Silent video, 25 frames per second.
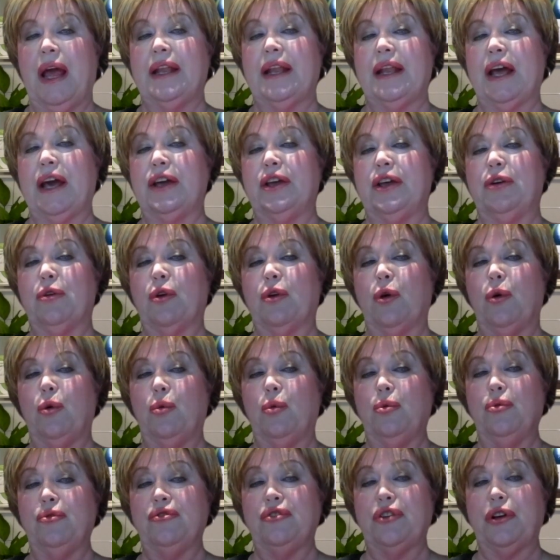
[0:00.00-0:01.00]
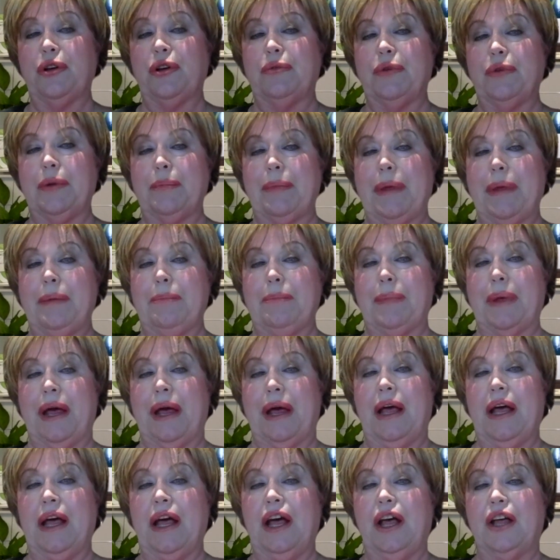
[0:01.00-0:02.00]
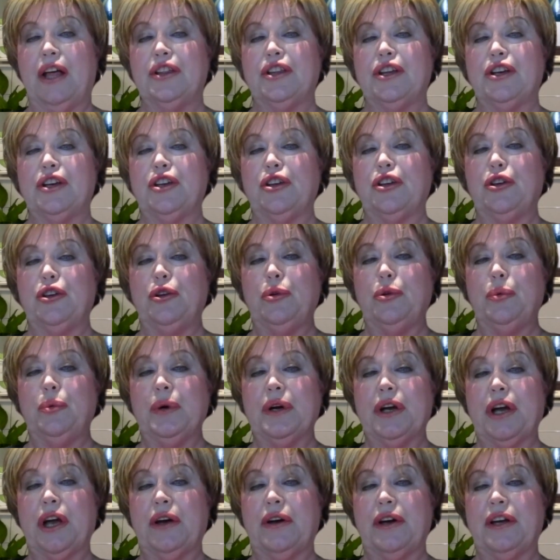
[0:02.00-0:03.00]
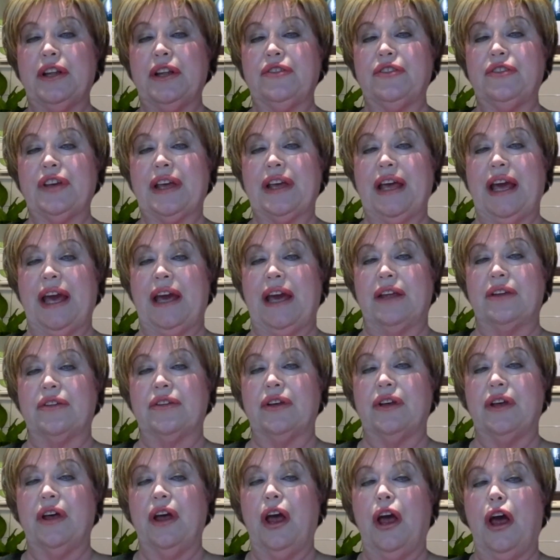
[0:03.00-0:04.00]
Now, you'll also remember that you were going to get